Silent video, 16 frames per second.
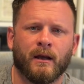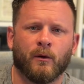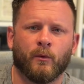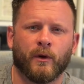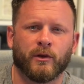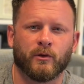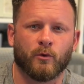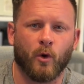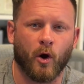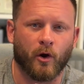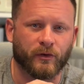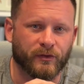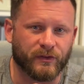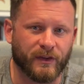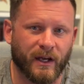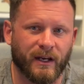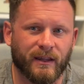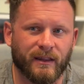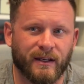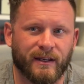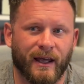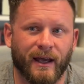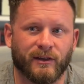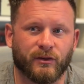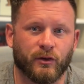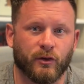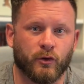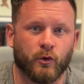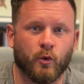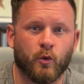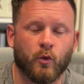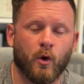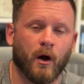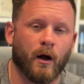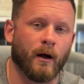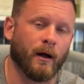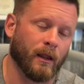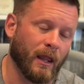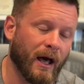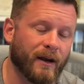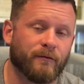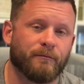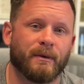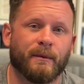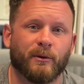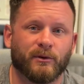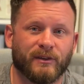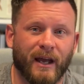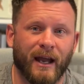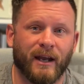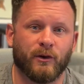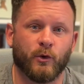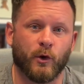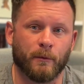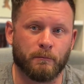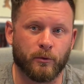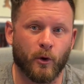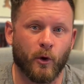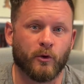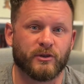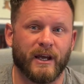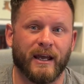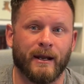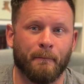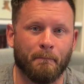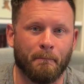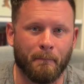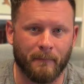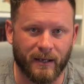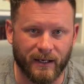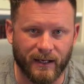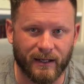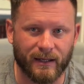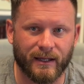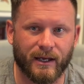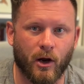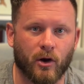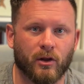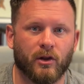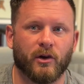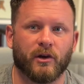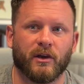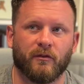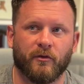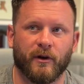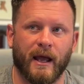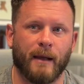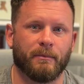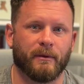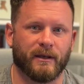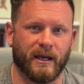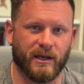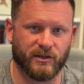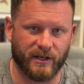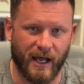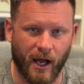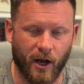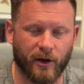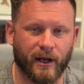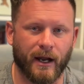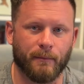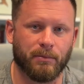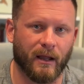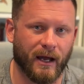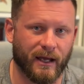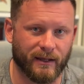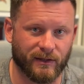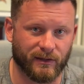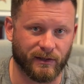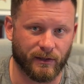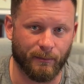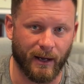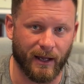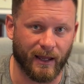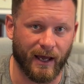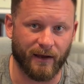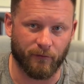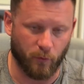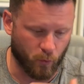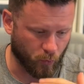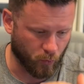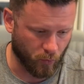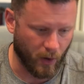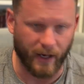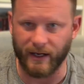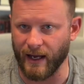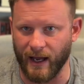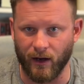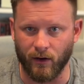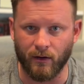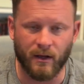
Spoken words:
When you are studying the text, a lot of people tend to approach and immediately are looking for an application. How can I apply this into my life right now?